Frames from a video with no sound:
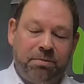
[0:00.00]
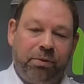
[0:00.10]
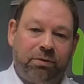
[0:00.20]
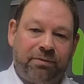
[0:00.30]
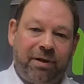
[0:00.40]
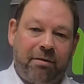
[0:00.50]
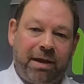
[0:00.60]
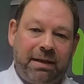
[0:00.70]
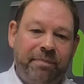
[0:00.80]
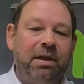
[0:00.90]
to board the
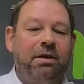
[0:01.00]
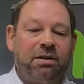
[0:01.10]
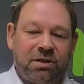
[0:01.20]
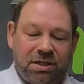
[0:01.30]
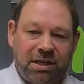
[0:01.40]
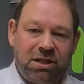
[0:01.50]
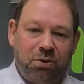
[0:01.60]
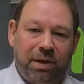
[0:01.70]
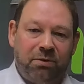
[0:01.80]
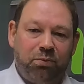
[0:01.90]
ferry,
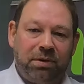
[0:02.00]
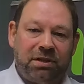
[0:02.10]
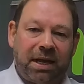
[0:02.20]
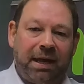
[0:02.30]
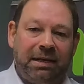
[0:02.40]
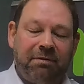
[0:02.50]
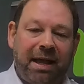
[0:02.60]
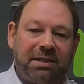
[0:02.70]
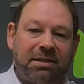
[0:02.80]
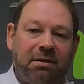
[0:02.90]
continuing with the daily
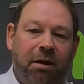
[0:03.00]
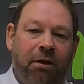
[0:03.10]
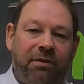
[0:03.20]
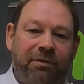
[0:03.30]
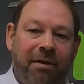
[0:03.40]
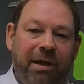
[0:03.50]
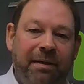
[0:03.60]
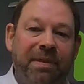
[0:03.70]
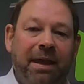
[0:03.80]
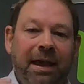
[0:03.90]
rest on the
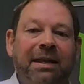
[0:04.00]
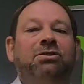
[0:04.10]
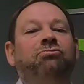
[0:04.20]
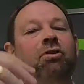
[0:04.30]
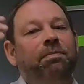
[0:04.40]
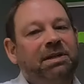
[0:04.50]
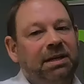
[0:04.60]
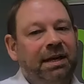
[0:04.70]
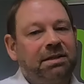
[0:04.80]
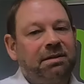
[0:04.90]
ferry, interrupting
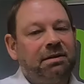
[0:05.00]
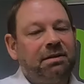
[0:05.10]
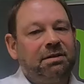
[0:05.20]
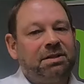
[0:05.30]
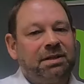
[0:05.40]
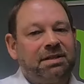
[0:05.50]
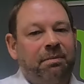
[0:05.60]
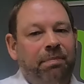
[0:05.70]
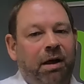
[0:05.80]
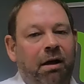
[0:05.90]
it to
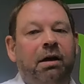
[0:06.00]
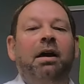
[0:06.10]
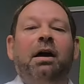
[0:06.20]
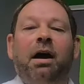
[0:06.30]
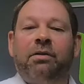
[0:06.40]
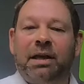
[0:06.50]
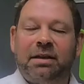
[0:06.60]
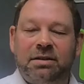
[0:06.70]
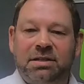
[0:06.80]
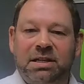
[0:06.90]
disembark, and then
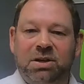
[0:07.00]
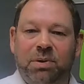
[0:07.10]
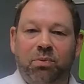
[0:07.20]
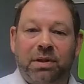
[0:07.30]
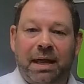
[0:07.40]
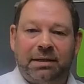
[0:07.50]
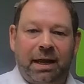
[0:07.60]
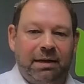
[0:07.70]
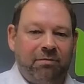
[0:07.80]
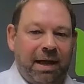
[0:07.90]
continuing with our
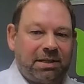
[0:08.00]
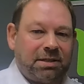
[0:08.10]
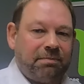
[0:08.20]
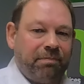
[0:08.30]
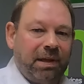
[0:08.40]
daily rest.